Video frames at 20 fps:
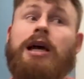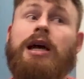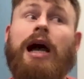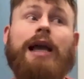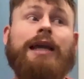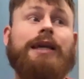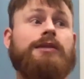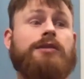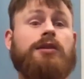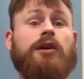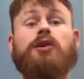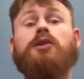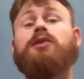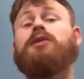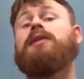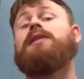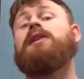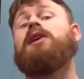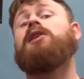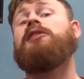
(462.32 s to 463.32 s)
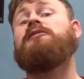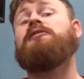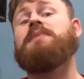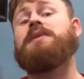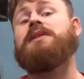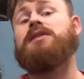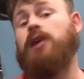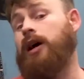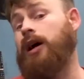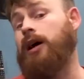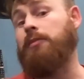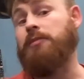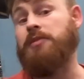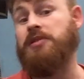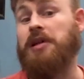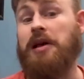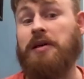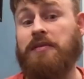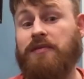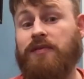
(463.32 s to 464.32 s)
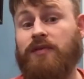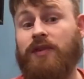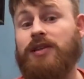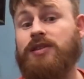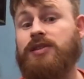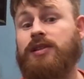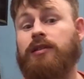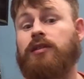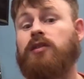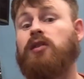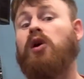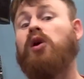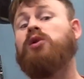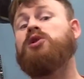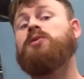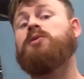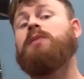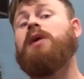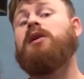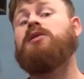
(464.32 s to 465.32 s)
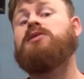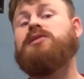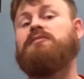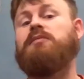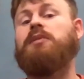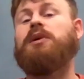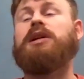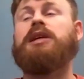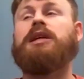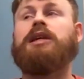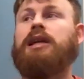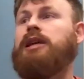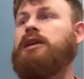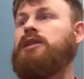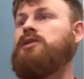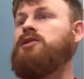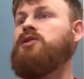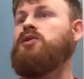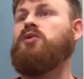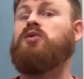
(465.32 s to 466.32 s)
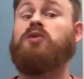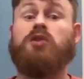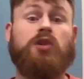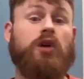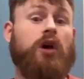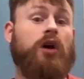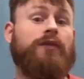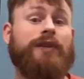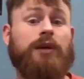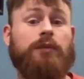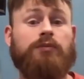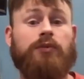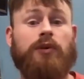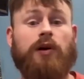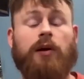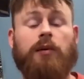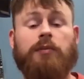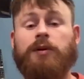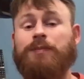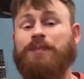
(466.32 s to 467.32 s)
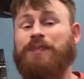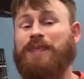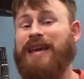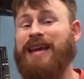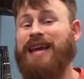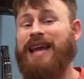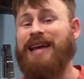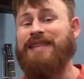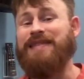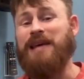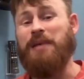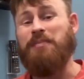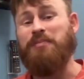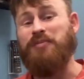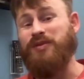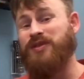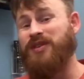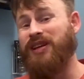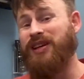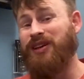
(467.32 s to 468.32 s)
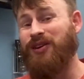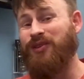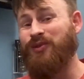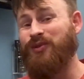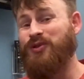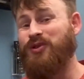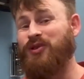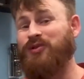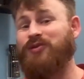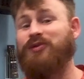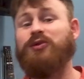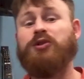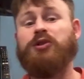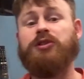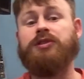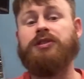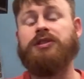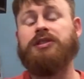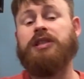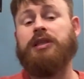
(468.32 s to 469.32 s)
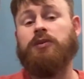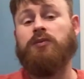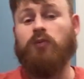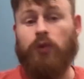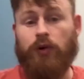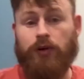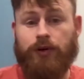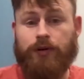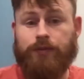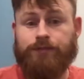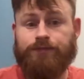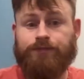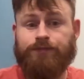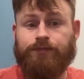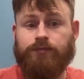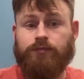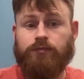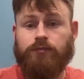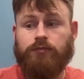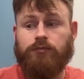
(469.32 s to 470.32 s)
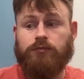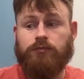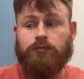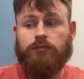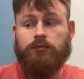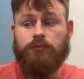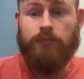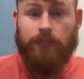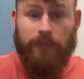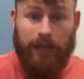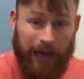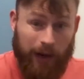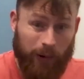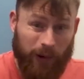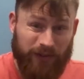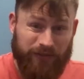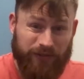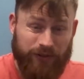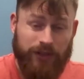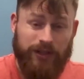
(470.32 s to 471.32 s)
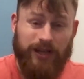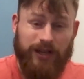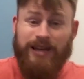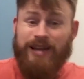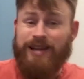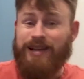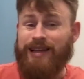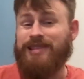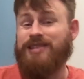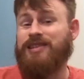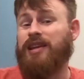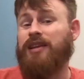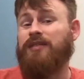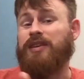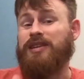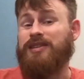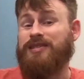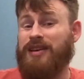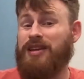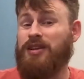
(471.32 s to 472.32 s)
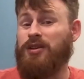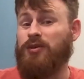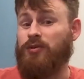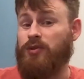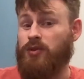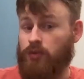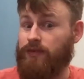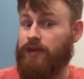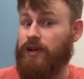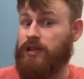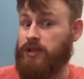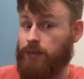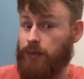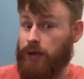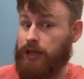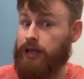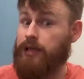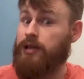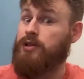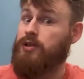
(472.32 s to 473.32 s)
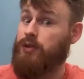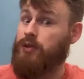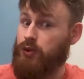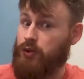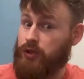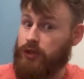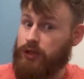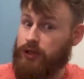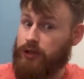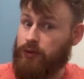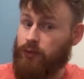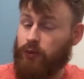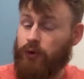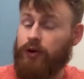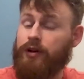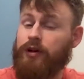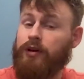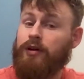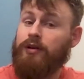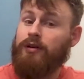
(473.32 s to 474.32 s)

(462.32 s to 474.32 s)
I can tell you that there have been times that I invested large amounts of money into solving a problem and that particular solution didn't work. However, instead of continuing to invest money in a solution that didn't work,